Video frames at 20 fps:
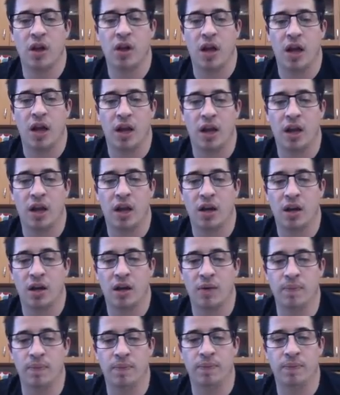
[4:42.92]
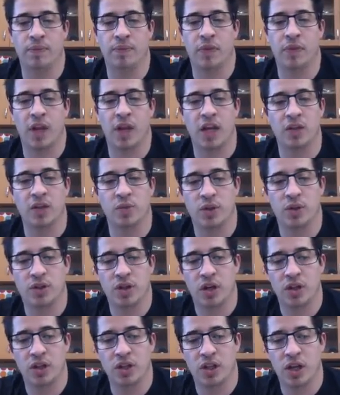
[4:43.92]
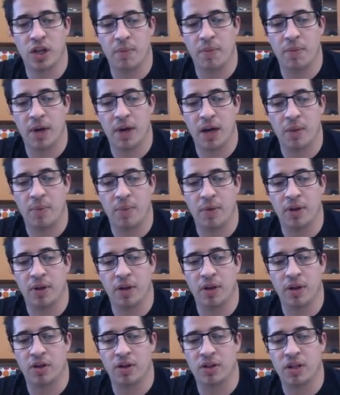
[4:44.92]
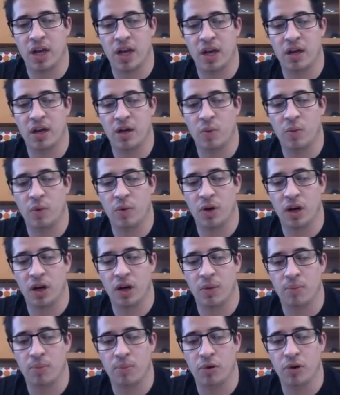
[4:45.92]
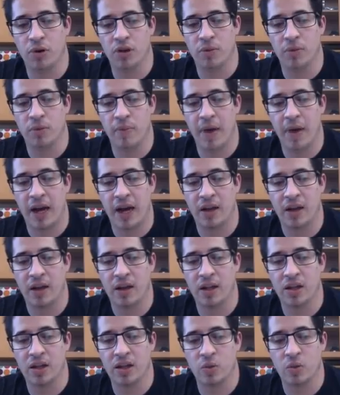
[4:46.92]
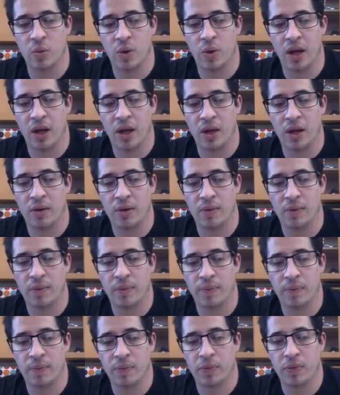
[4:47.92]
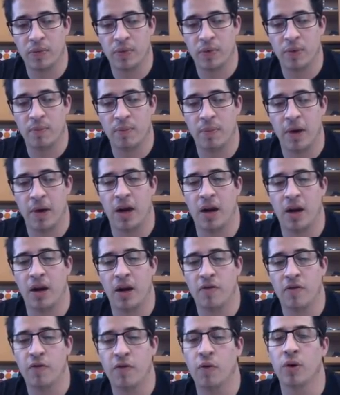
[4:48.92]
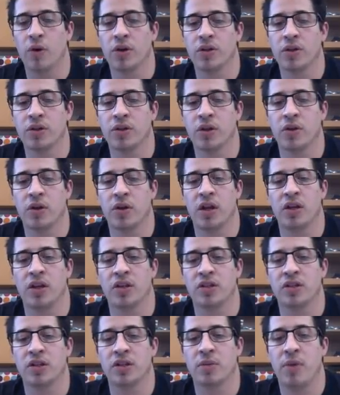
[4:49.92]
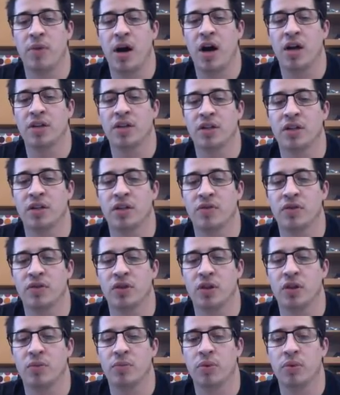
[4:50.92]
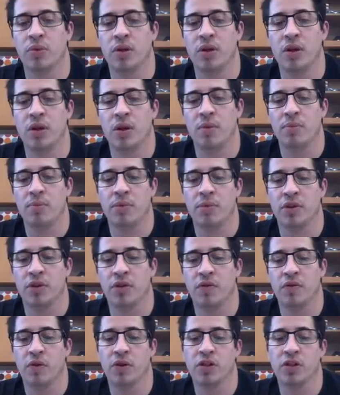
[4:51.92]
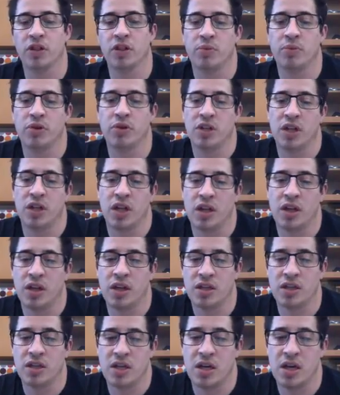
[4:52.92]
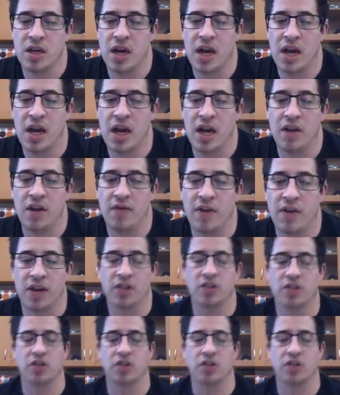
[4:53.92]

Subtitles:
And as we start to come back up on the other side, we're getting pushed back this way by a force. Okay, this is a positive slope, but the force is pushing in this negative x